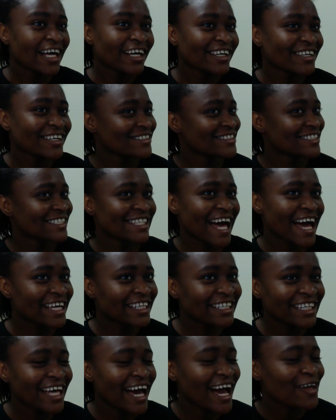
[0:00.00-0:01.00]
because
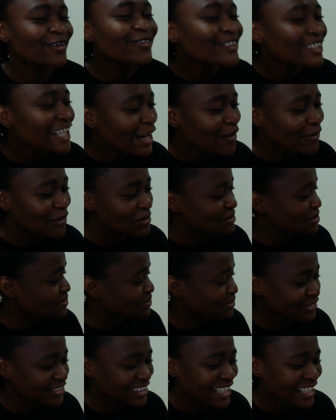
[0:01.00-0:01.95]
nagging i don't like when people